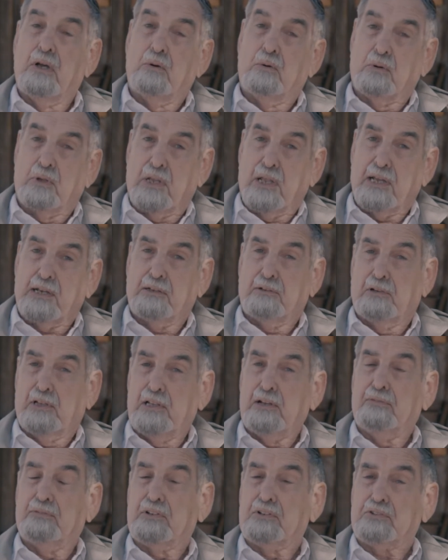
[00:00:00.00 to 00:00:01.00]
Well, I'd
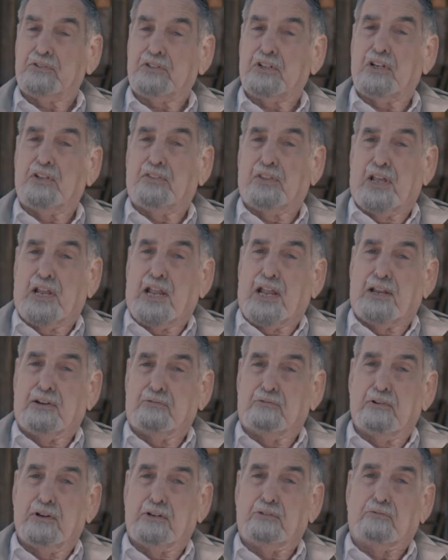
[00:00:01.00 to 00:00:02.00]
love to see the
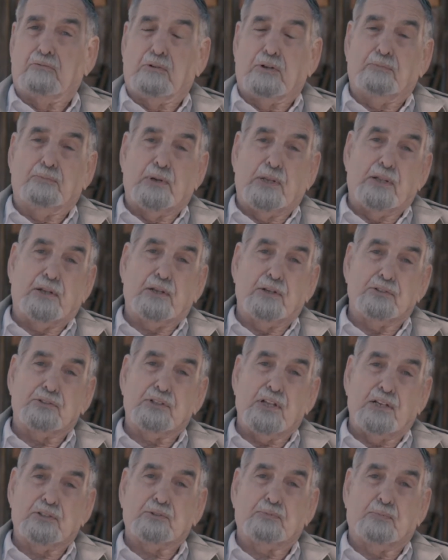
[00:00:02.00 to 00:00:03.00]
handwritten one, but because
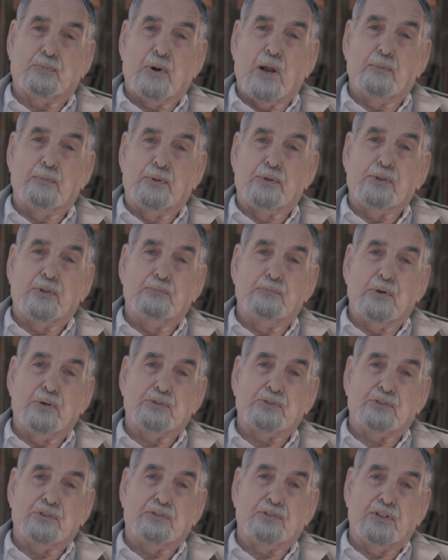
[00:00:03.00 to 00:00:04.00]
that's probably the
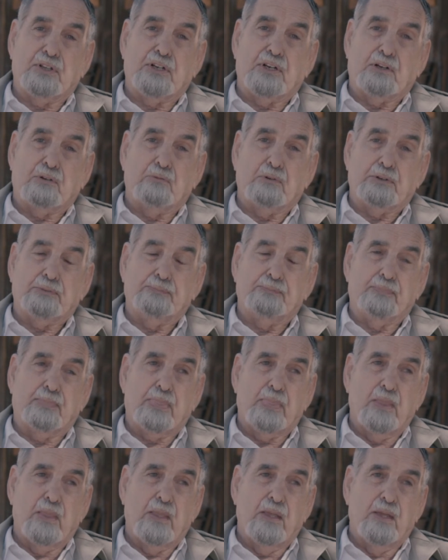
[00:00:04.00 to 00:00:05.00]
most authentic one.
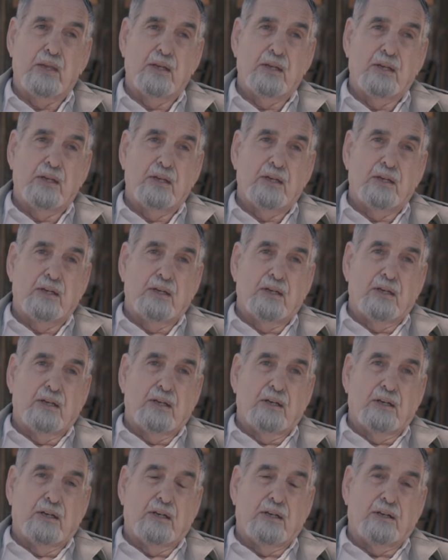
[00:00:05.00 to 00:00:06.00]

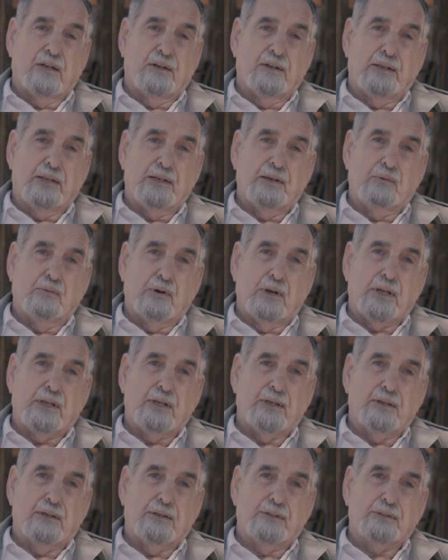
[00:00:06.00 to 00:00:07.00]

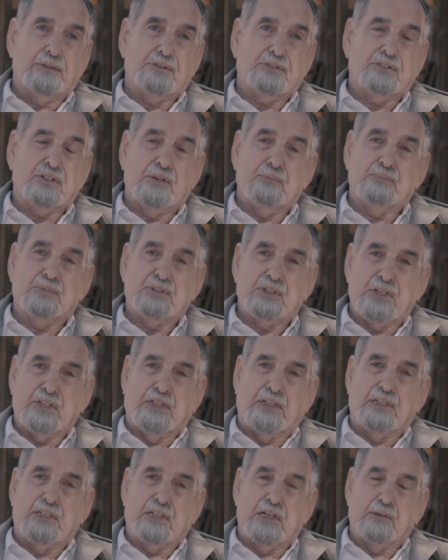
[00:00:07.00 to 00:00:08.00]
Anyway, Sims
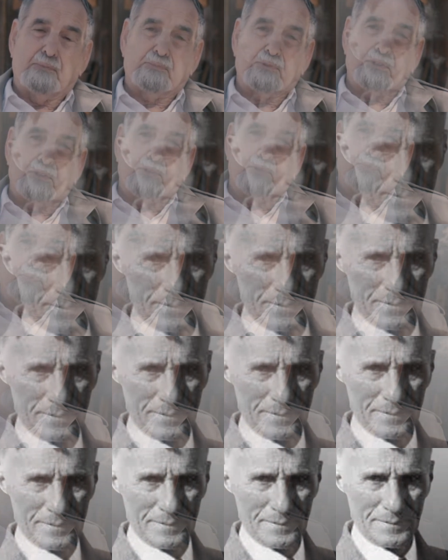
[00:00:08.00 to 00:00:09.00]
Ely comes to the
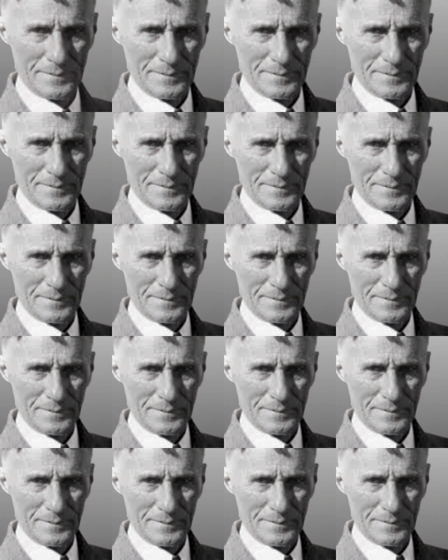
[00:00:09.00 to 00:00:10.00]
picture.
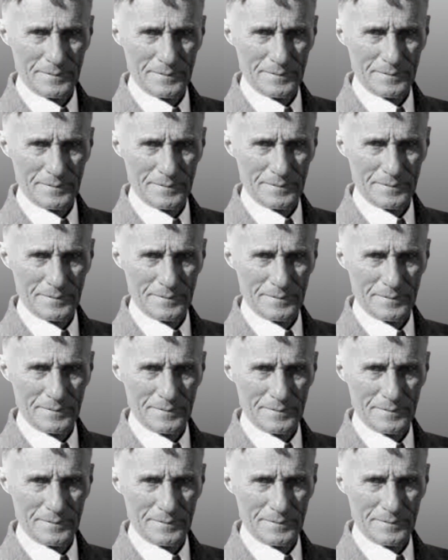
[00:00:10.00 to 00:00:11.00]
Sims Ely
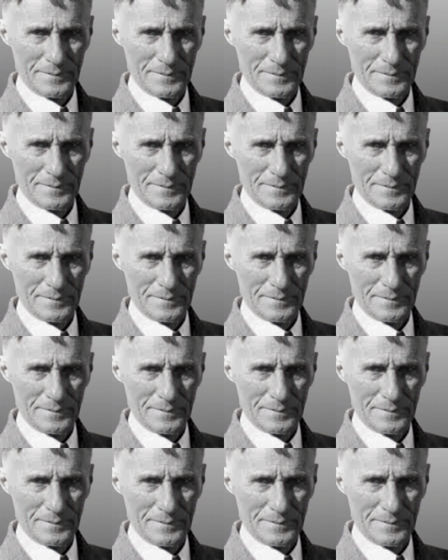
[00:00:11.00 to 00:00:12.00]
was an
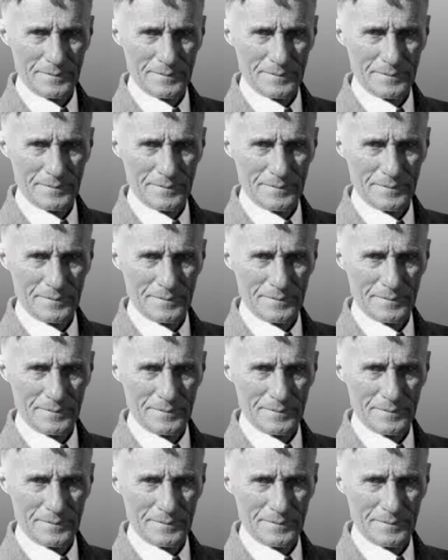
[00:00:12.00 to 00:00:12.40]
author